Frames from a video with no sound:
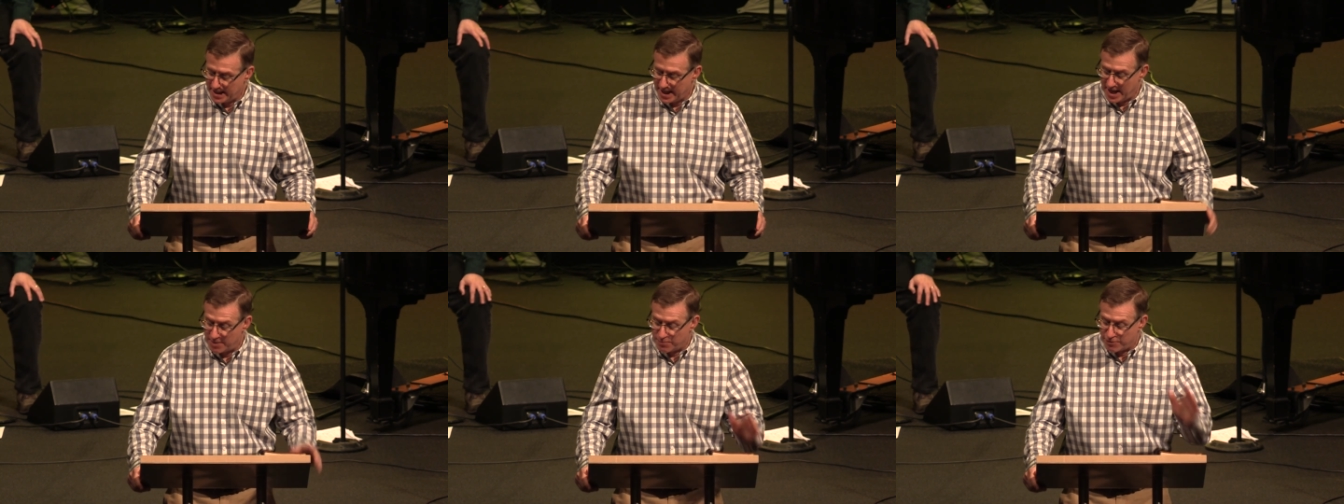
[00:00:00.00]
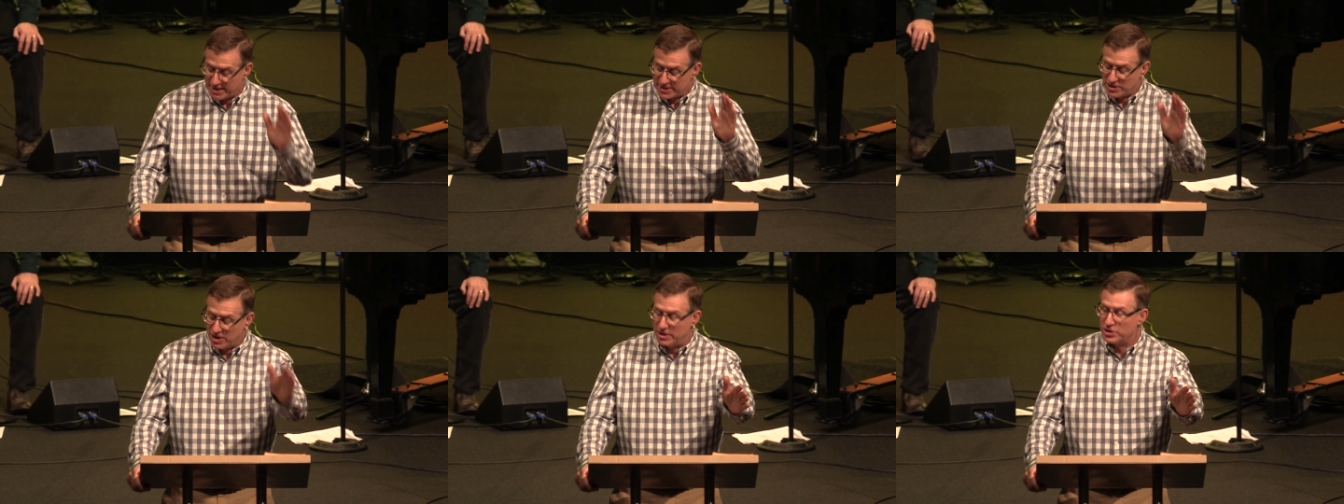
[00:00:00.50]
and press
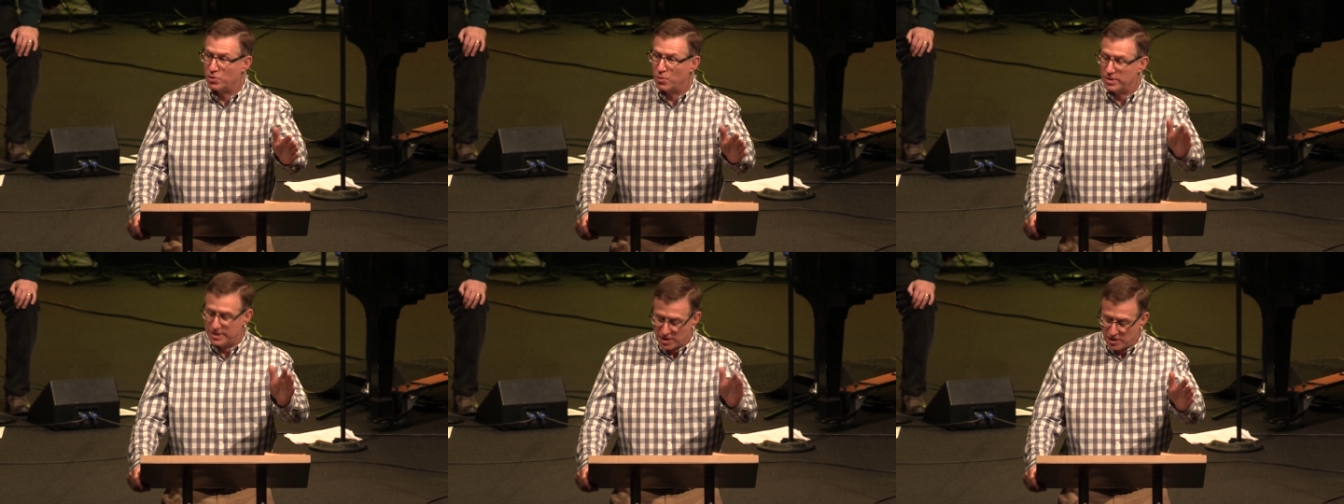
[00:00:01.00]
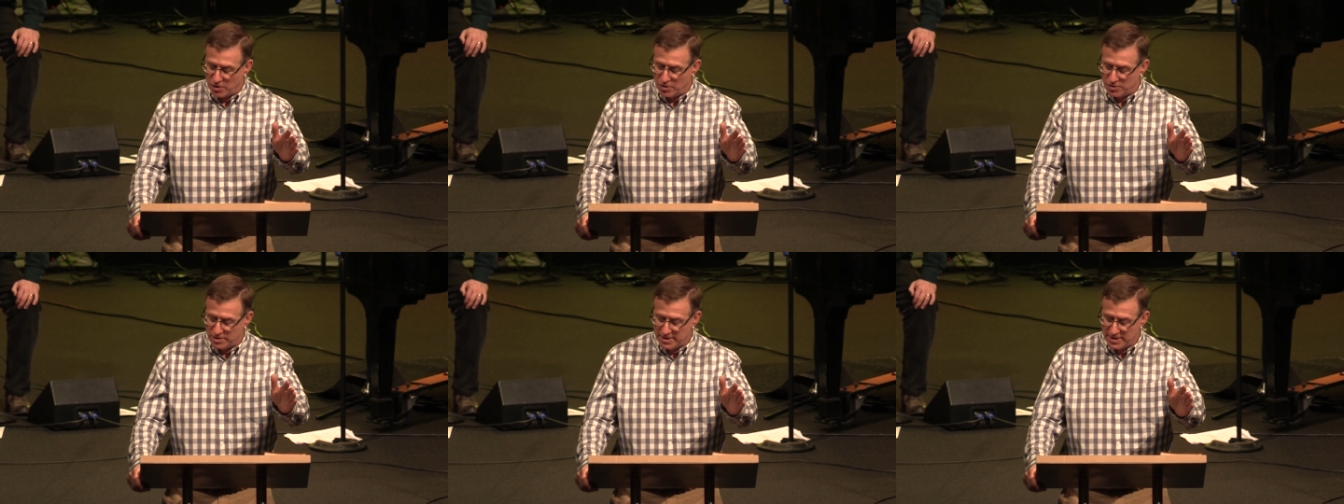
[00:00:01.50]
on toward the
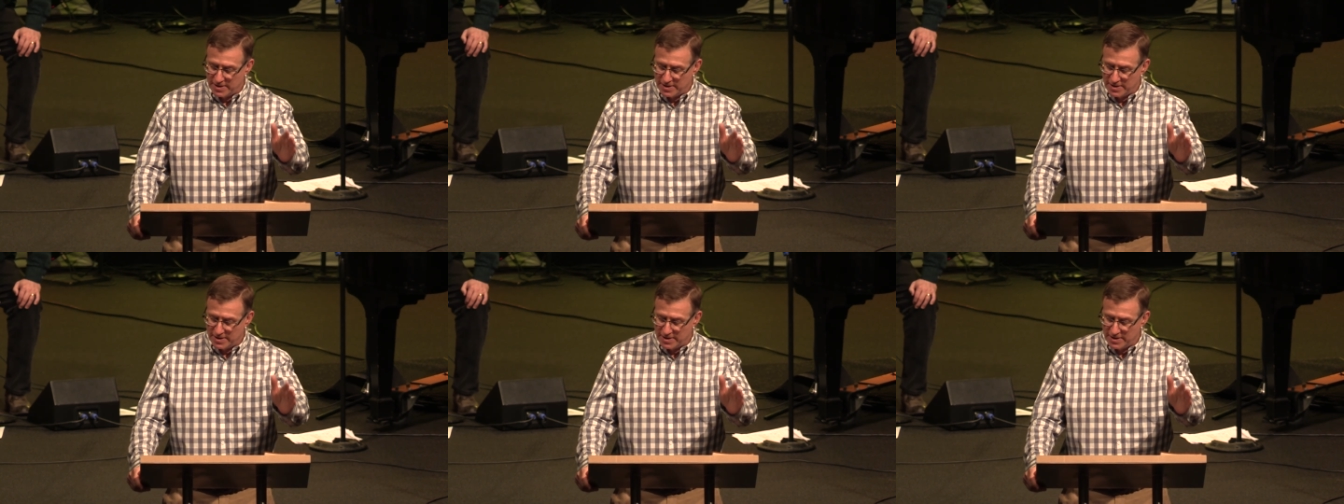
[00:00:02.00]
goal